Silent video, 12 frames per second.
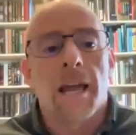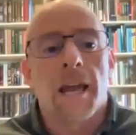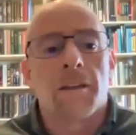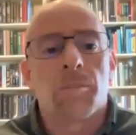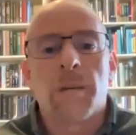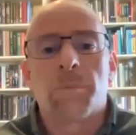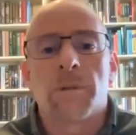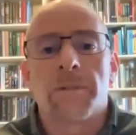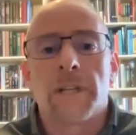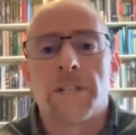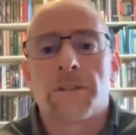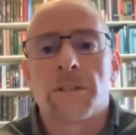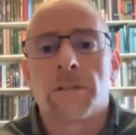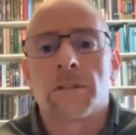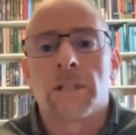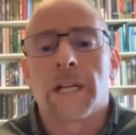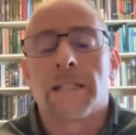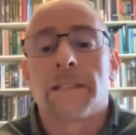And the people of Israel
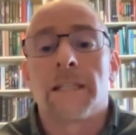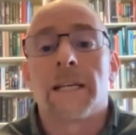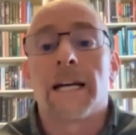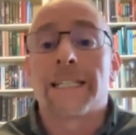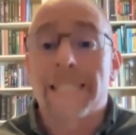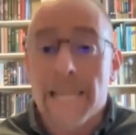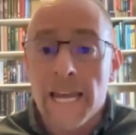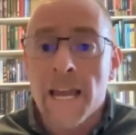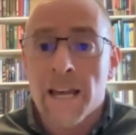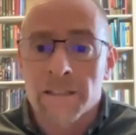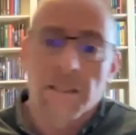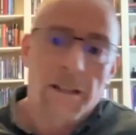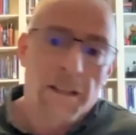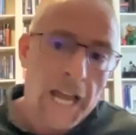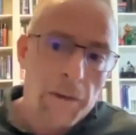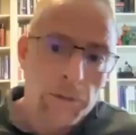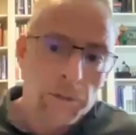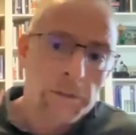did again
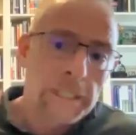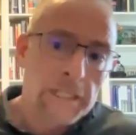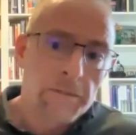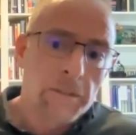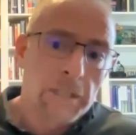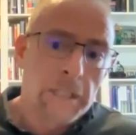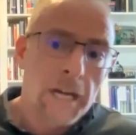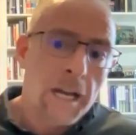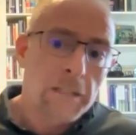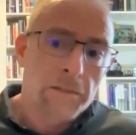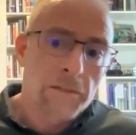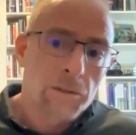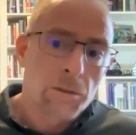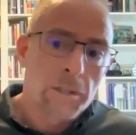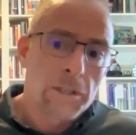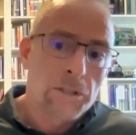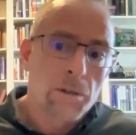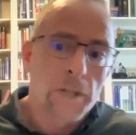that which was evil in the eyes of the Lord.
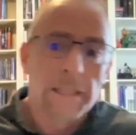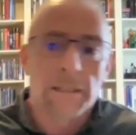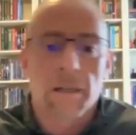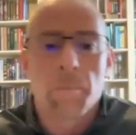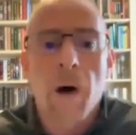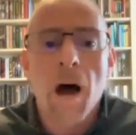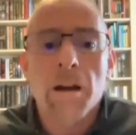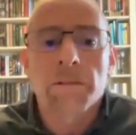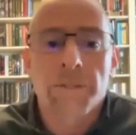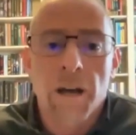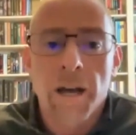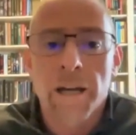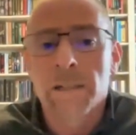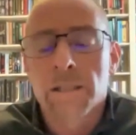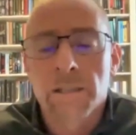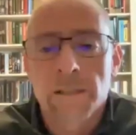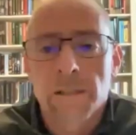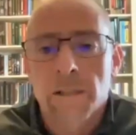And so it's a modified
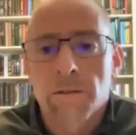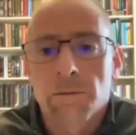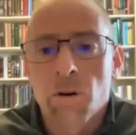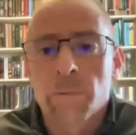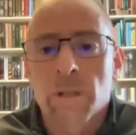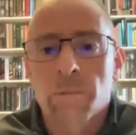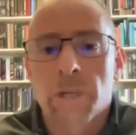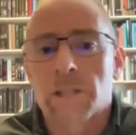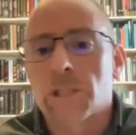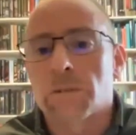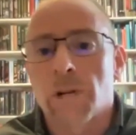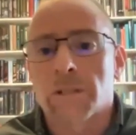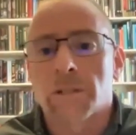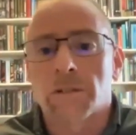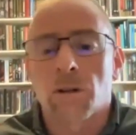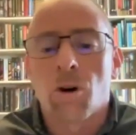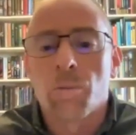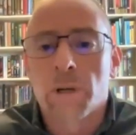formula, but it structures
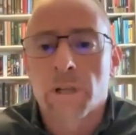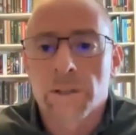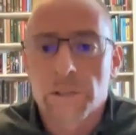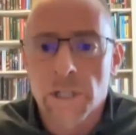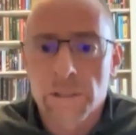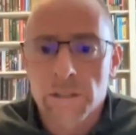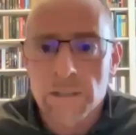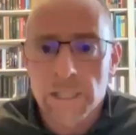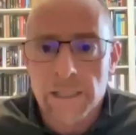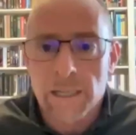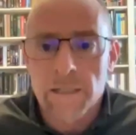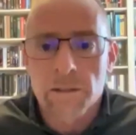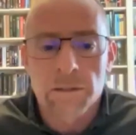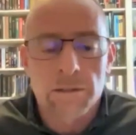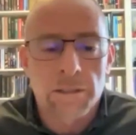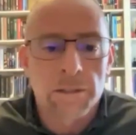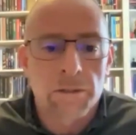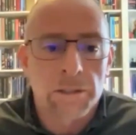the whole book of the judges like that in
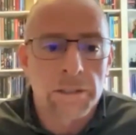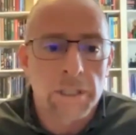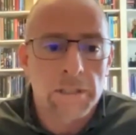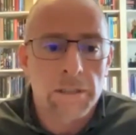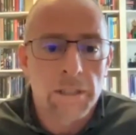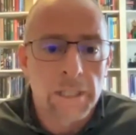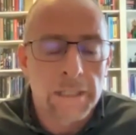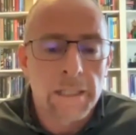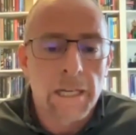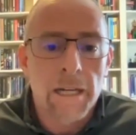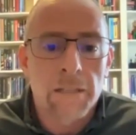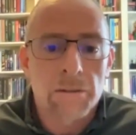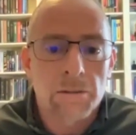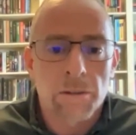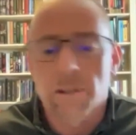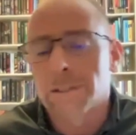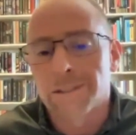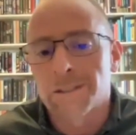those in those six days or
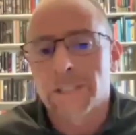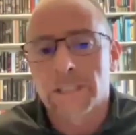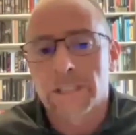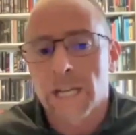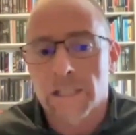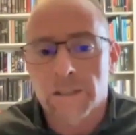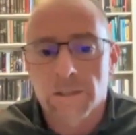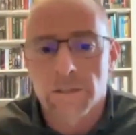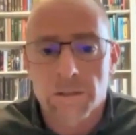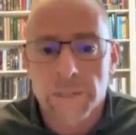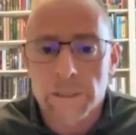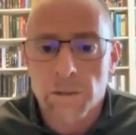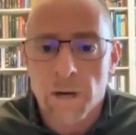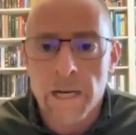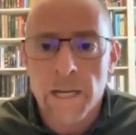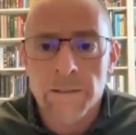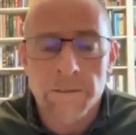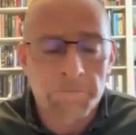the, six sections, three
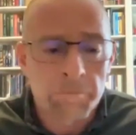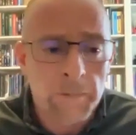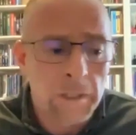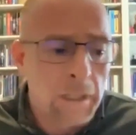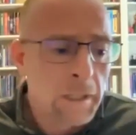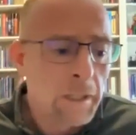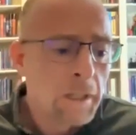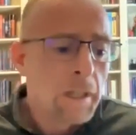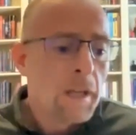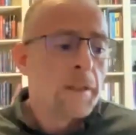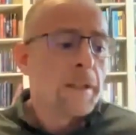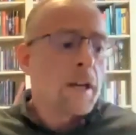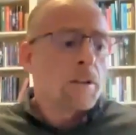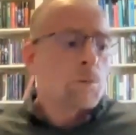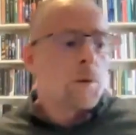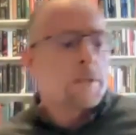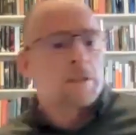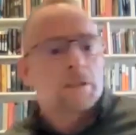triads. The other
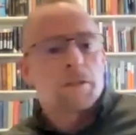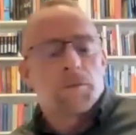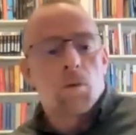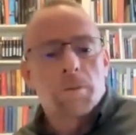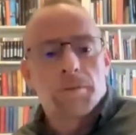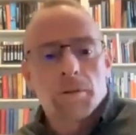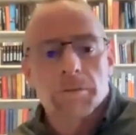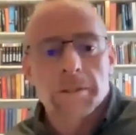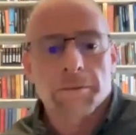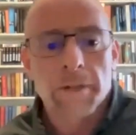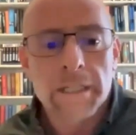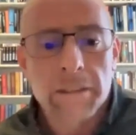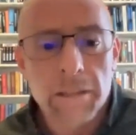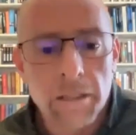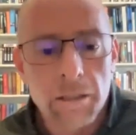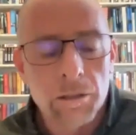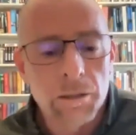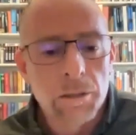one is the fourfold refrain in the
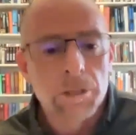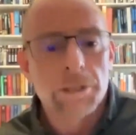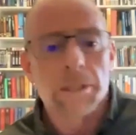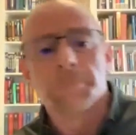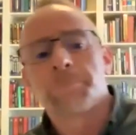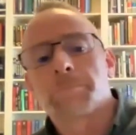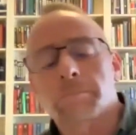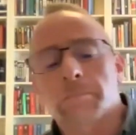conclusion.